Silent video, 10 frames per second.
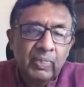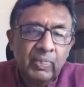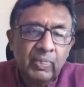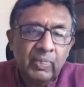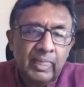
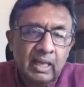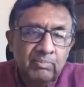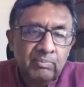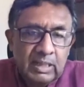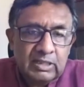In
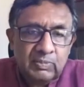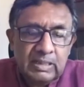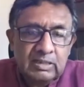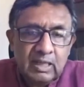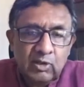public
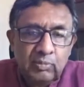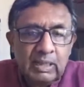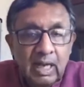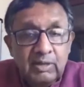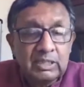spaces, I don't
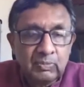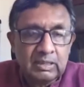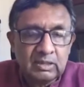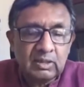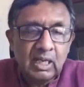mean
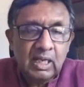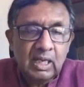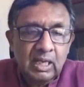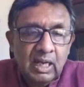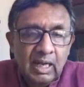government
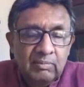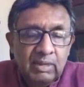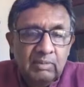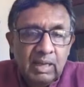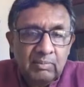spaces.
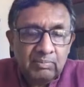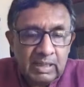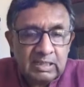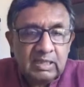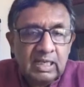I mean
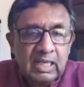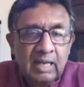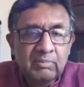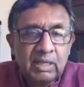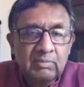
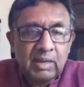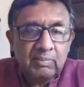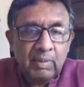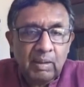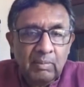
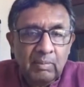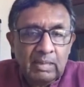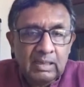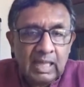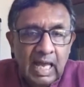by
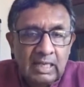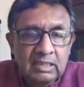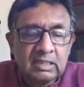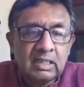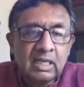public
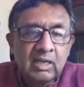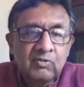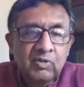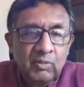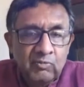that
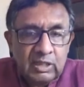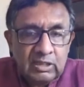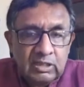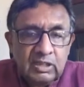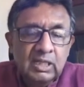from
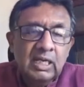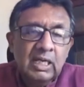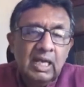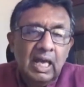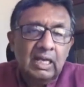which
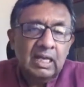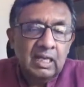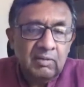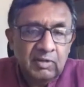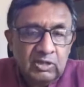
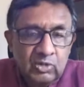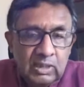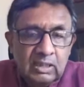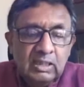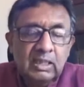an
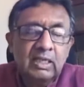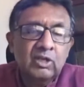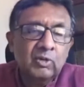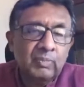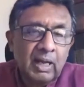individual
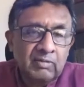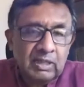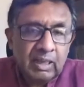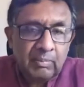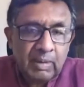in your
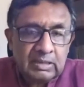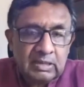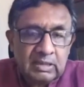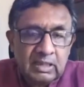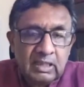private
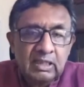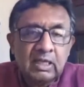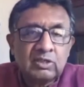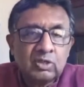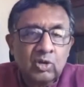capacity
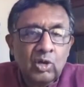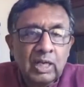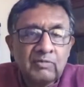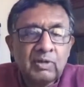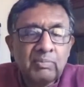does
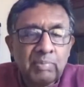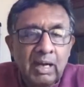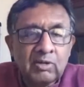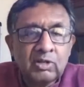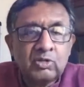not have the
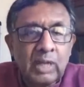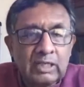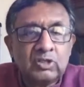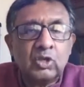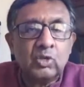power to
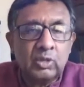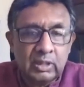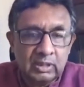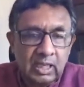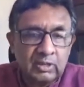exclude.
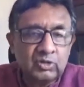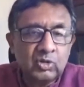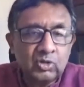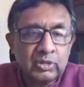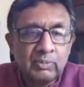As you
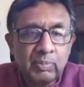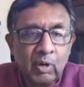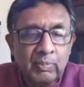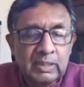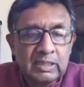know, the
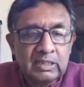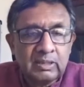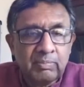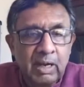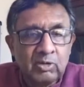property is
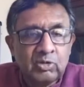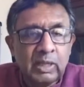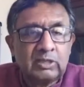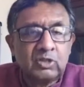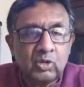a power to
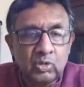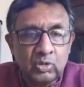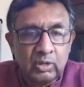exclude.